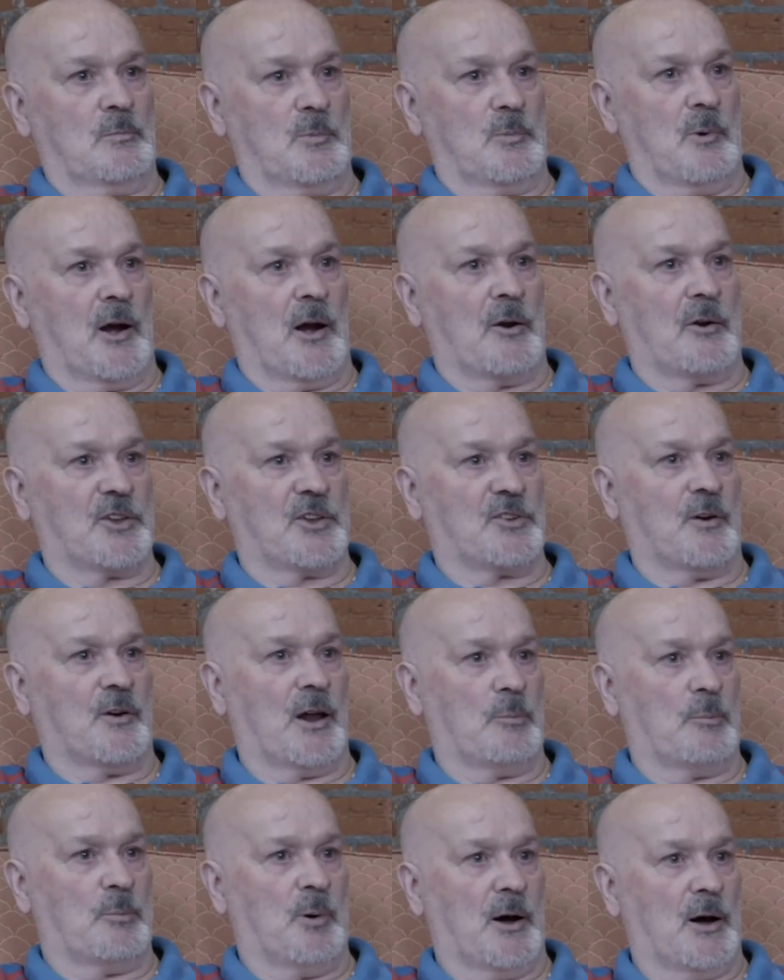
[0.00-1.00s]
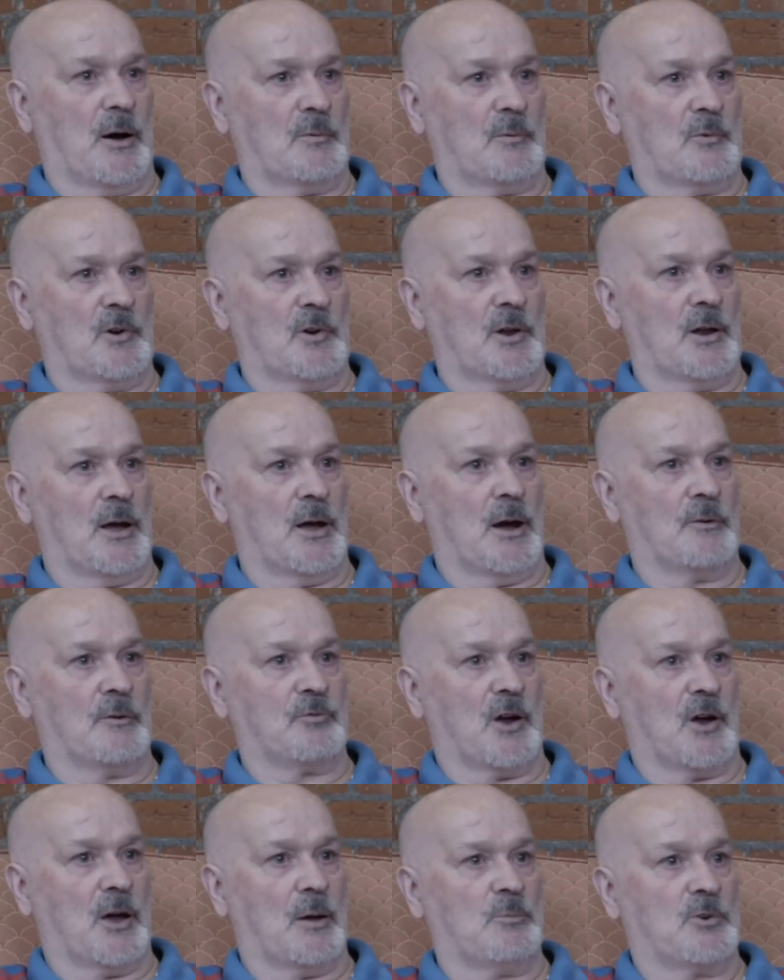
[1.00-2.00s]
The marriage fell apart really
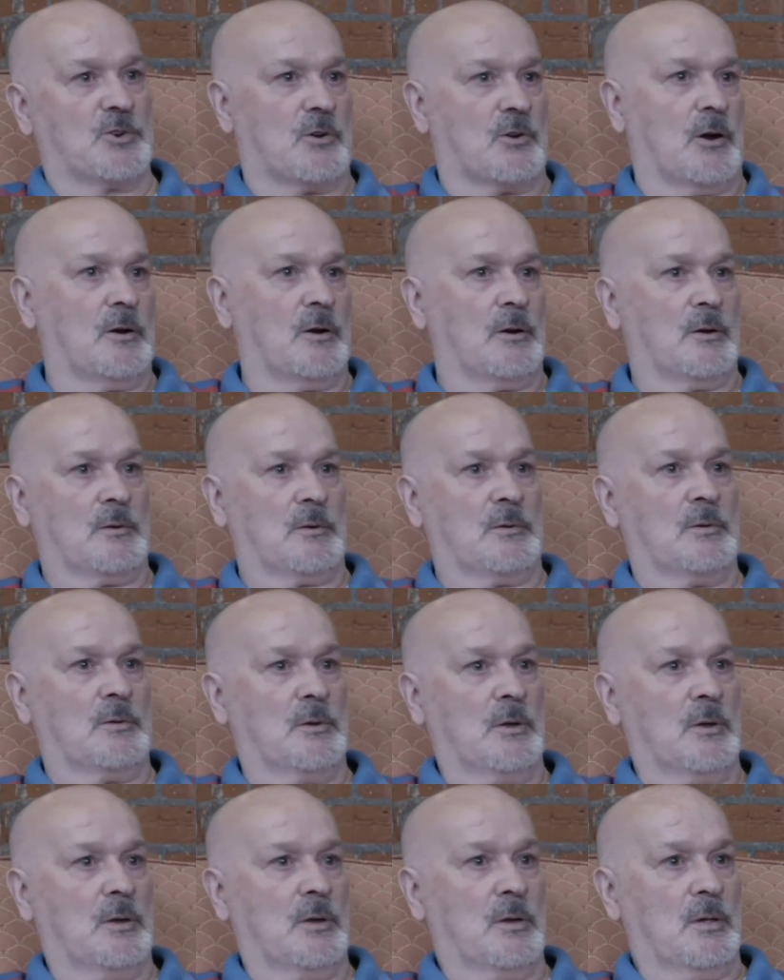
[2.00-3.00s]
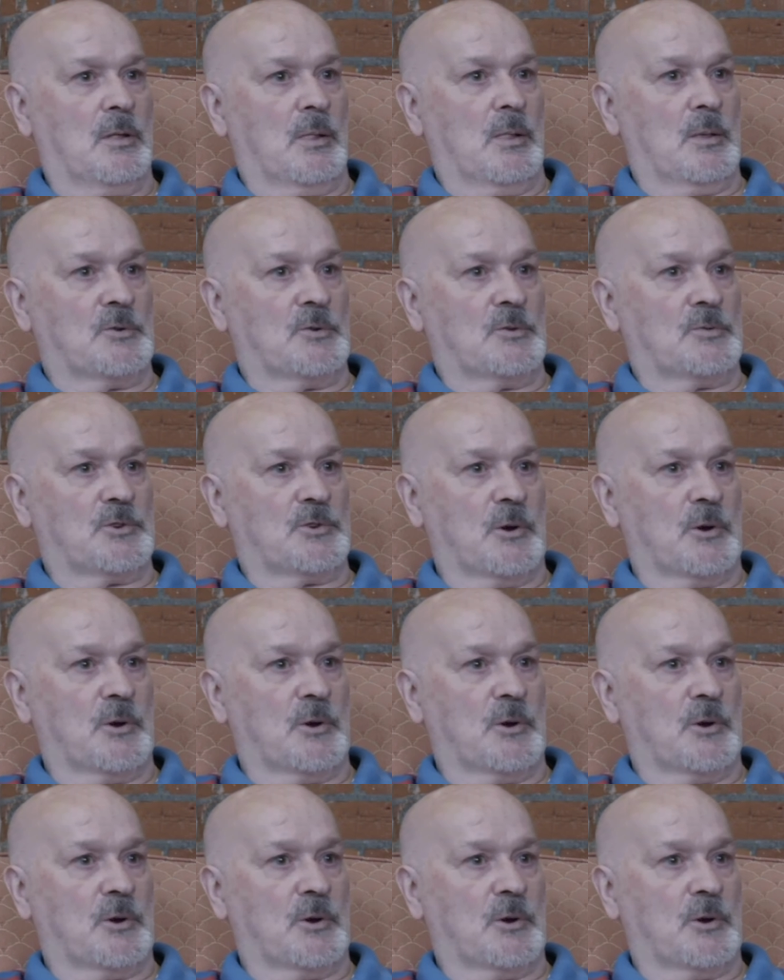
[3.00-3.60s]
after I had my stroke. So